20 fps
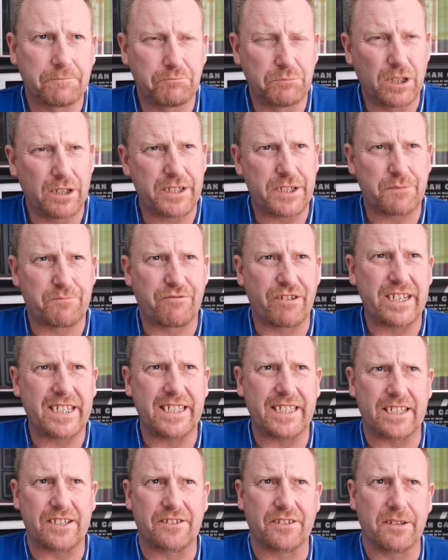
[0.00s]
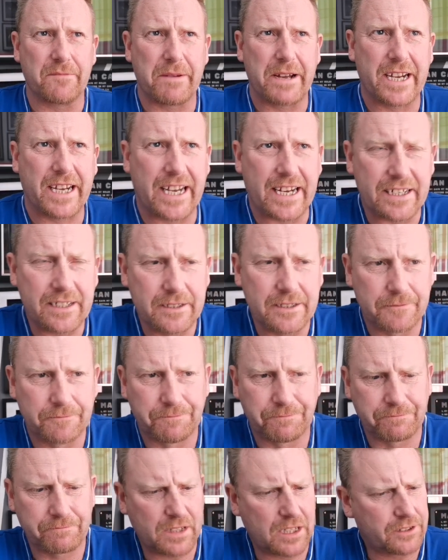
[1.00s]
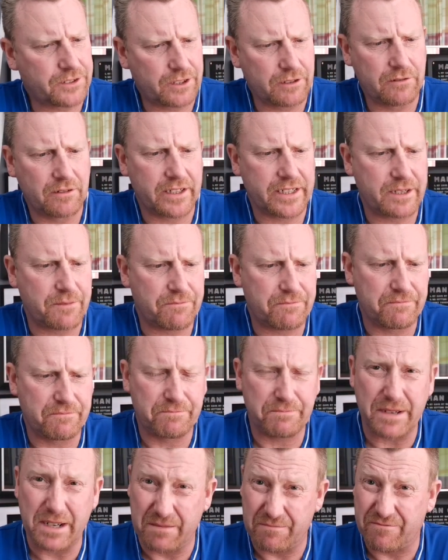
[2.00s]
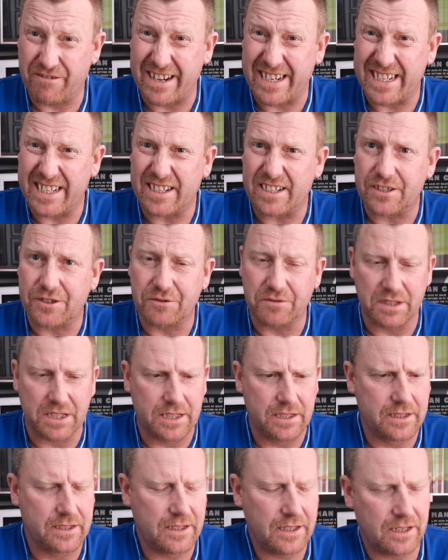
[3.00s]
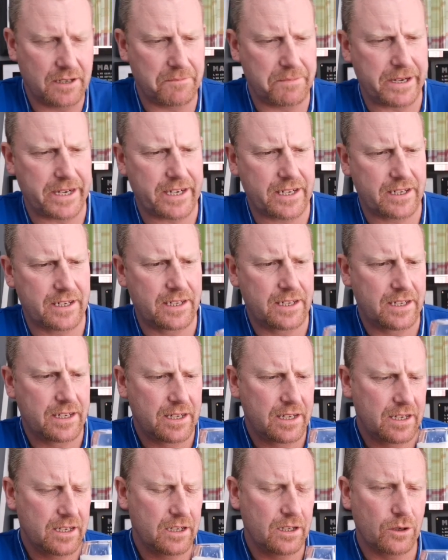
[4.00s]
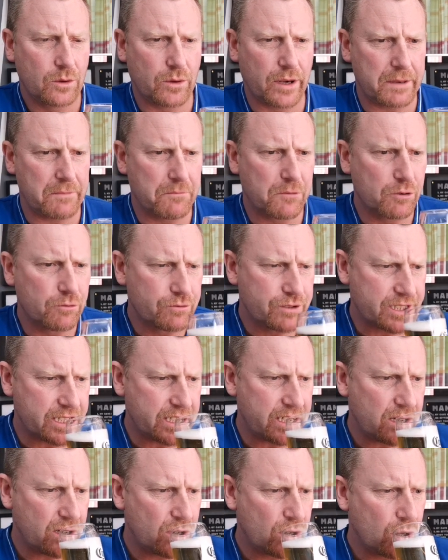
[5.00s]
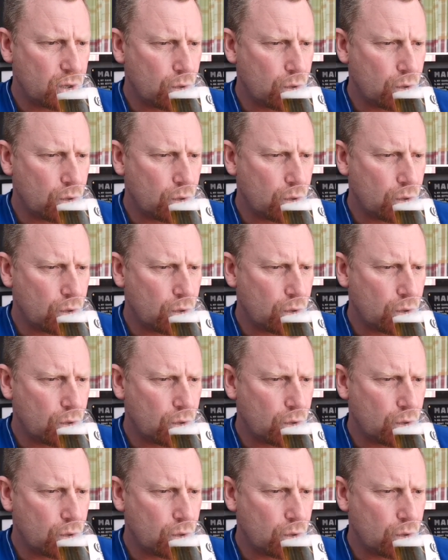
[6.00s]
Nice breadiness on the back end. I do like a bit of breadiness to a beer. Quite malty.